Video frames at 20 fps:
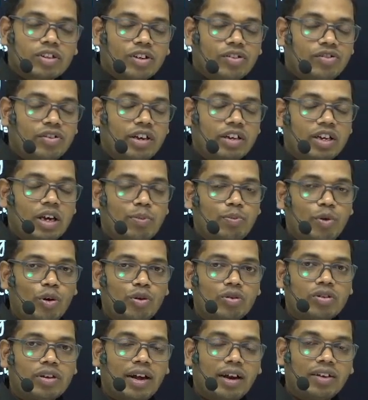Take a
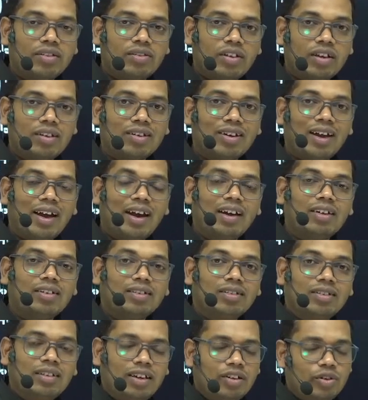pause and think, and
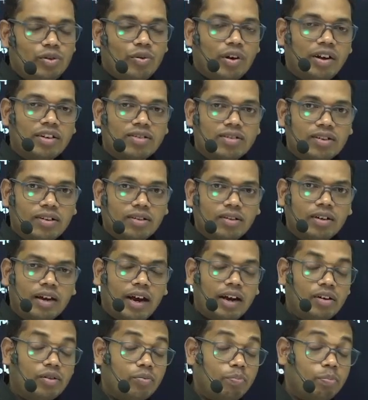then you answer.
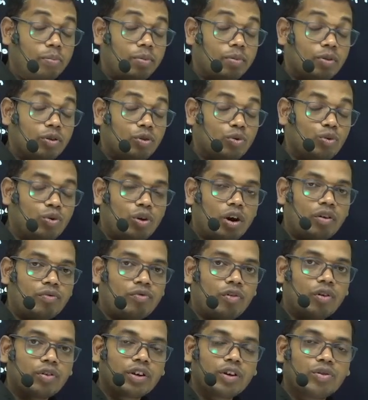And do not
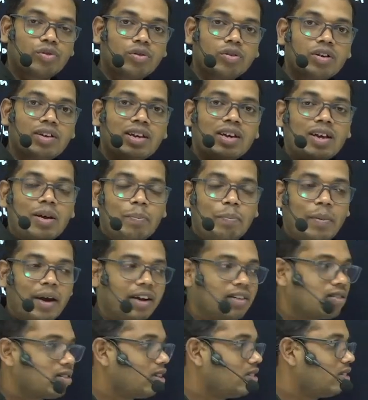forget to
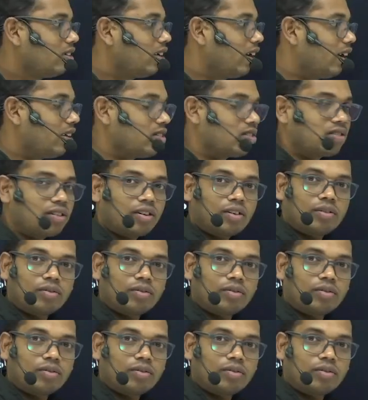mention the answer.